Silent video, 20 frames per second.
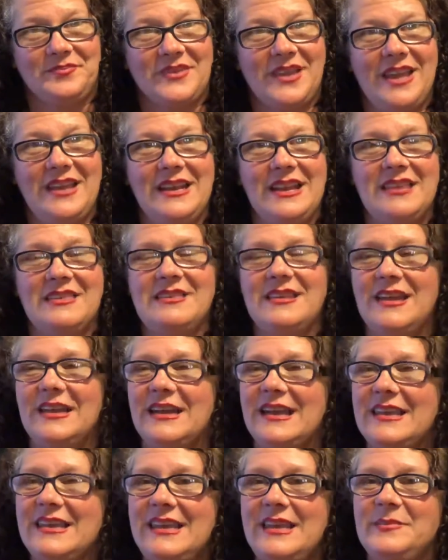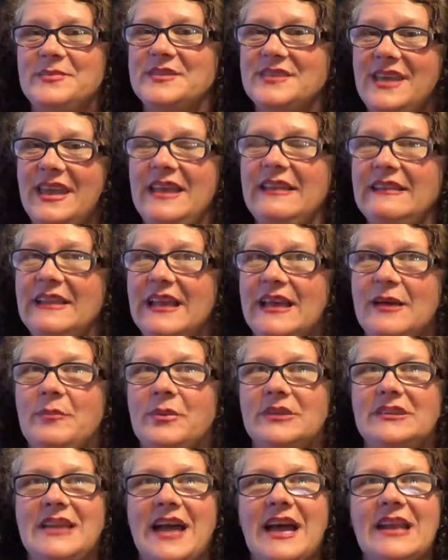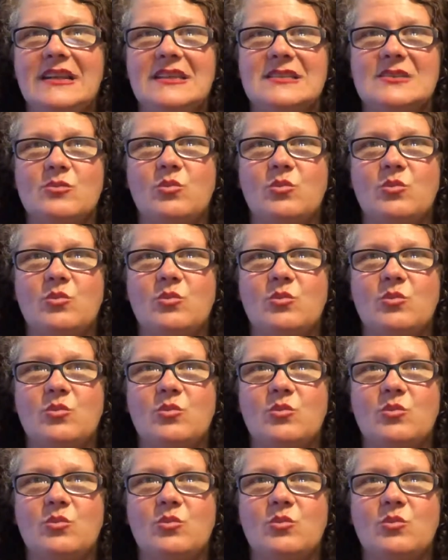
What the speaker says: And I keep saying that, but that is